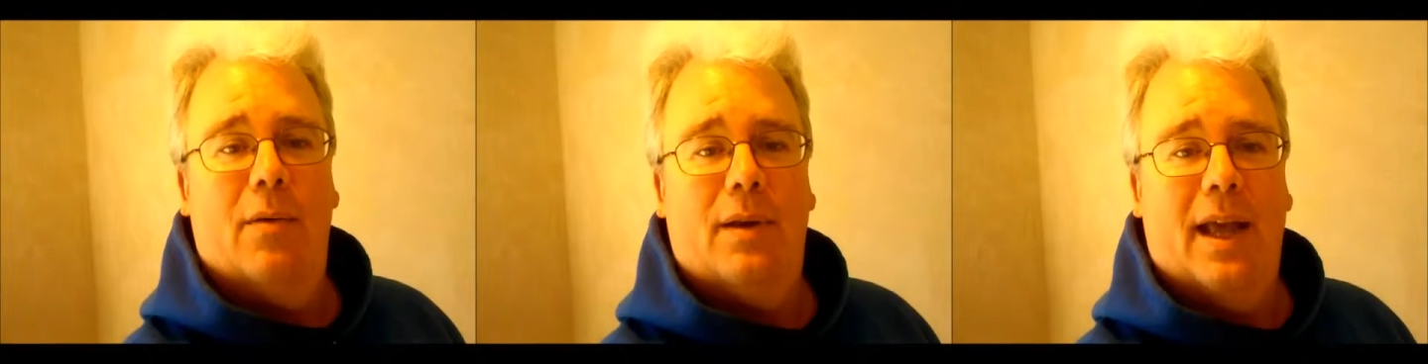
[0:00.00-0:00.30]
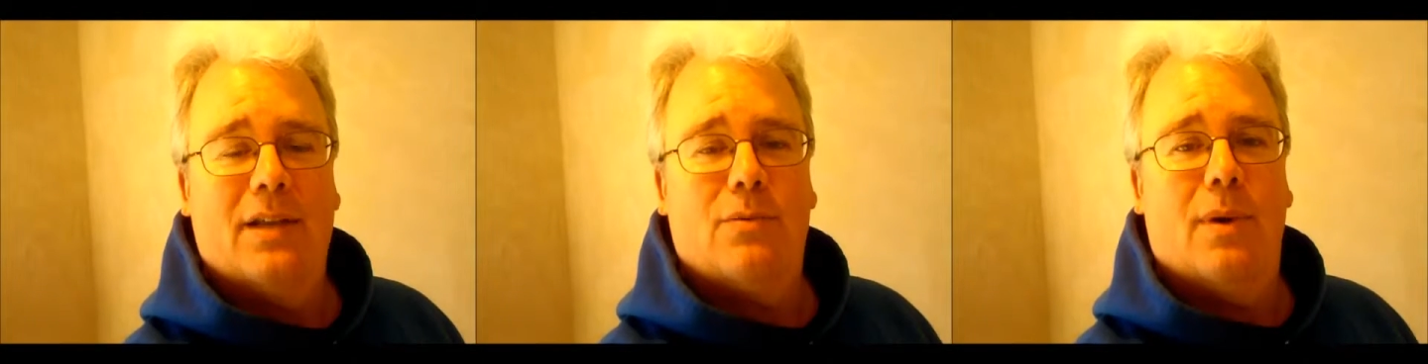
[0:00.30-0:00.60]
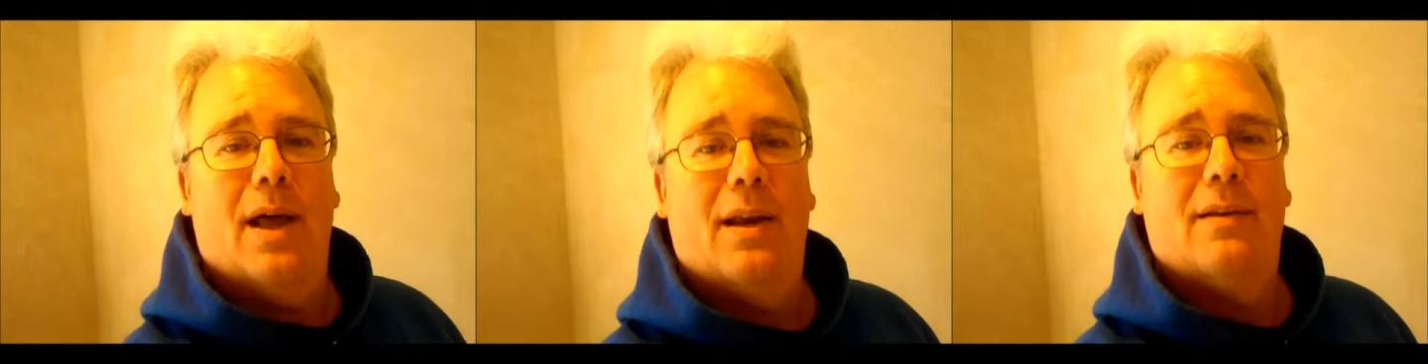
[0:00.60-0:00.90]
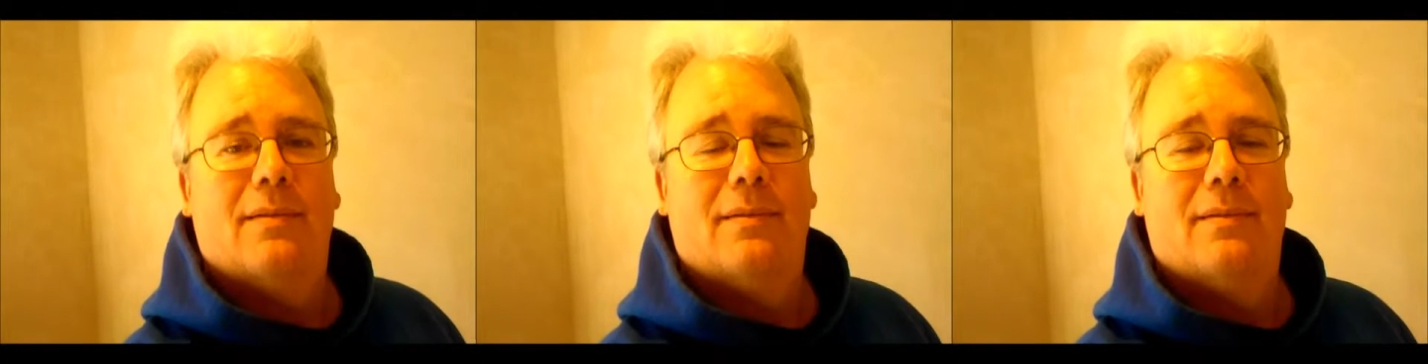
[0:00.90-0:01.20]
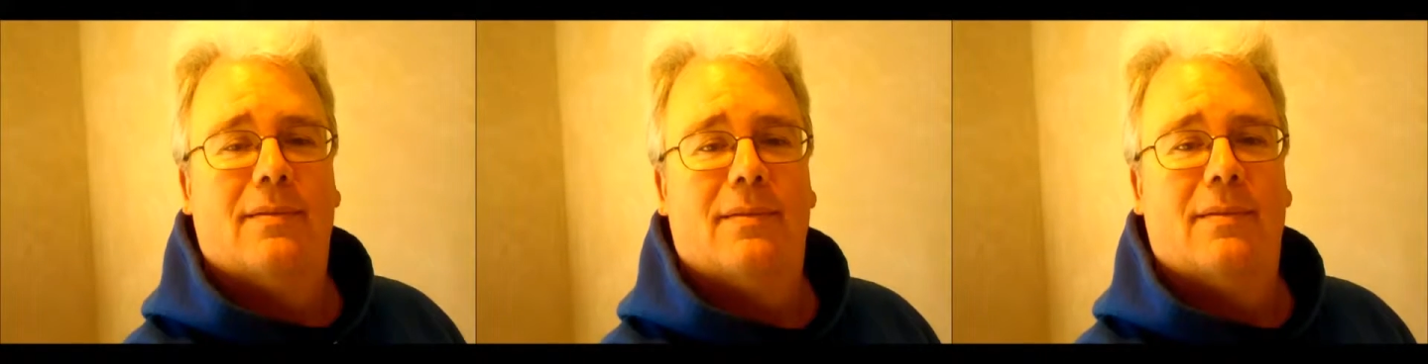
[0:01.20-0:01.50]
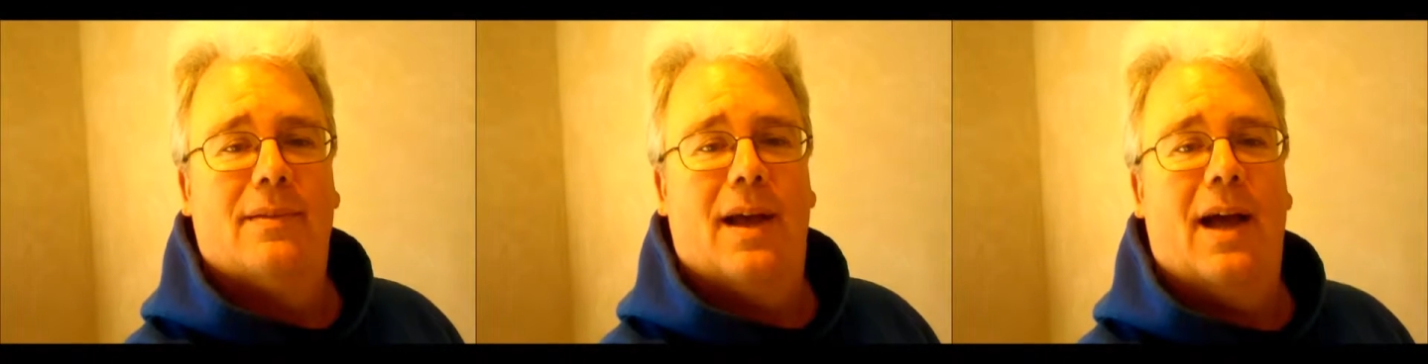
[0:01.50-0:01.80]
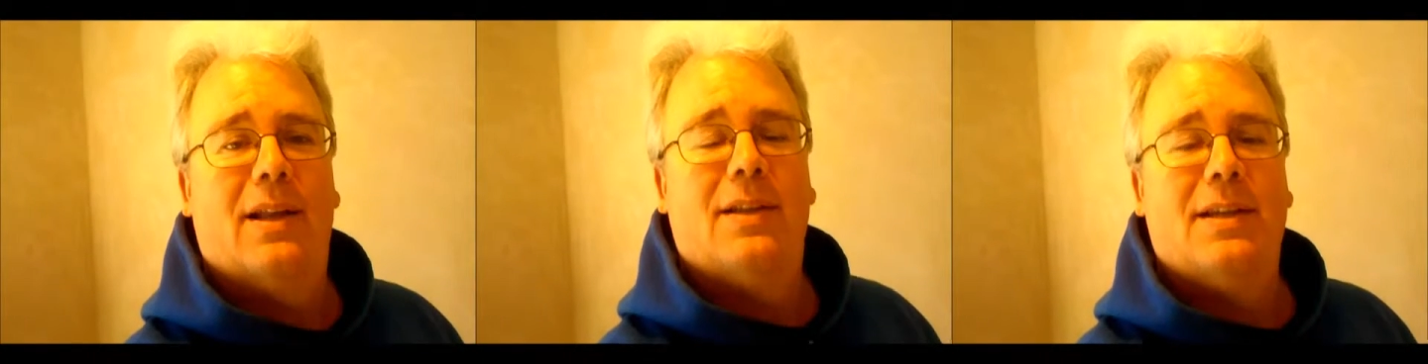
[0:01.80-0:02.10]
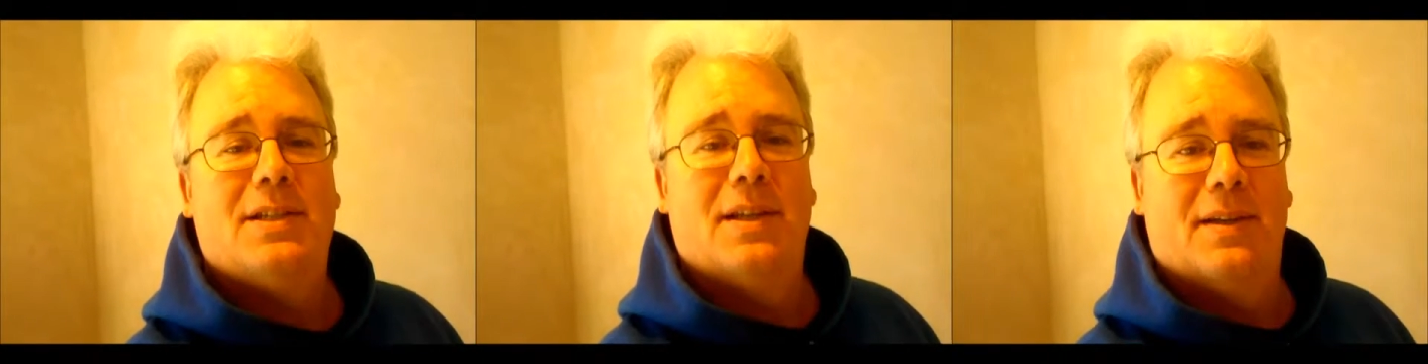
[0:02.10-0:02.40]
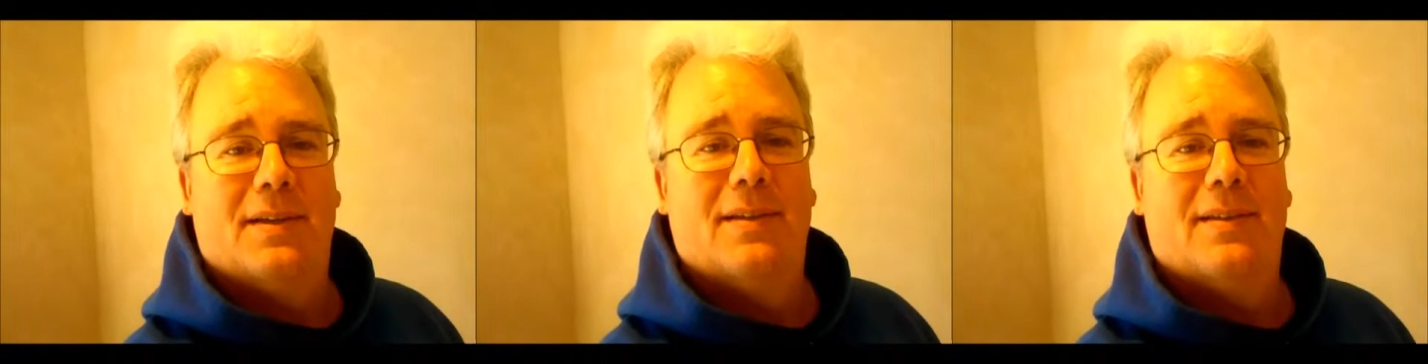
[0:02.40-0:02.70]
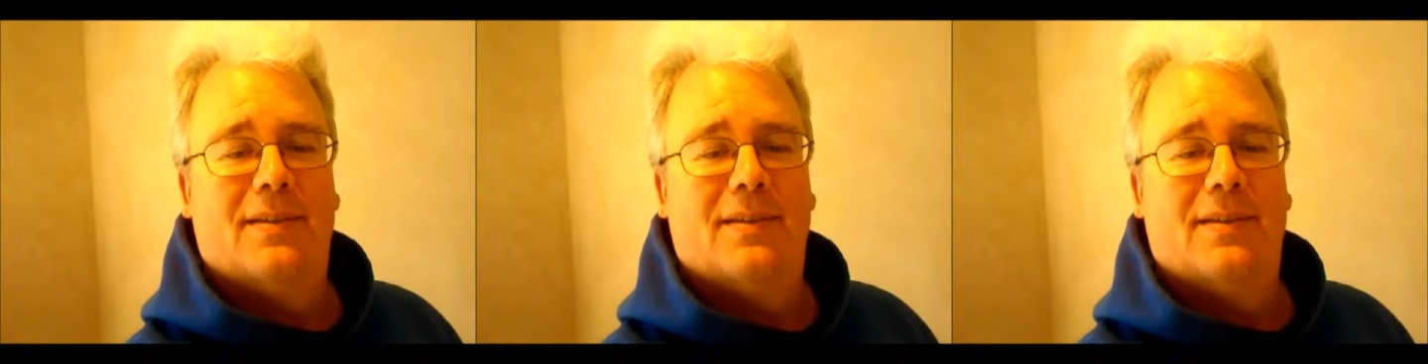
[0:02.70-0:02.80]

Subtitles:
And guess what? I'll listen.